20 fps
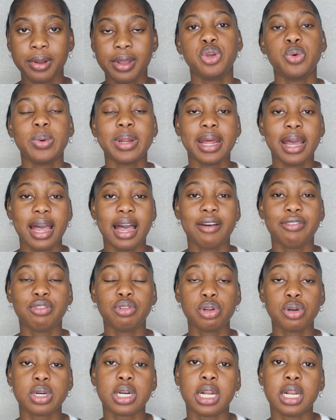You want to have
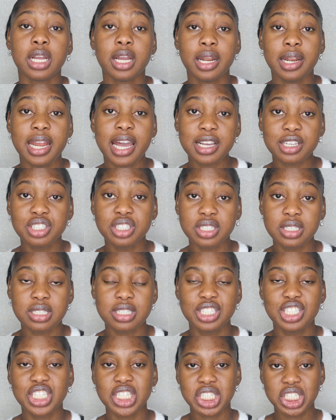local
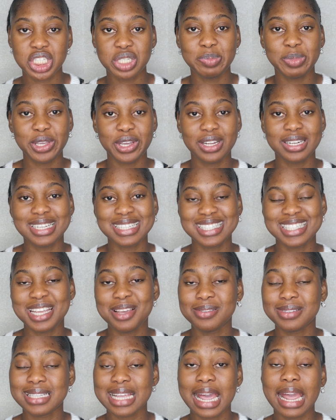connections just to be on the
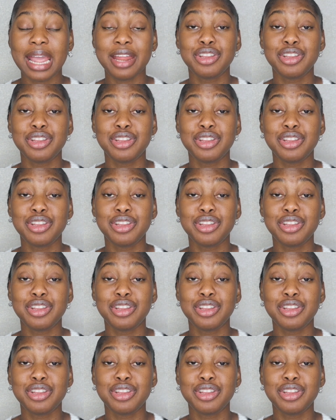safe side,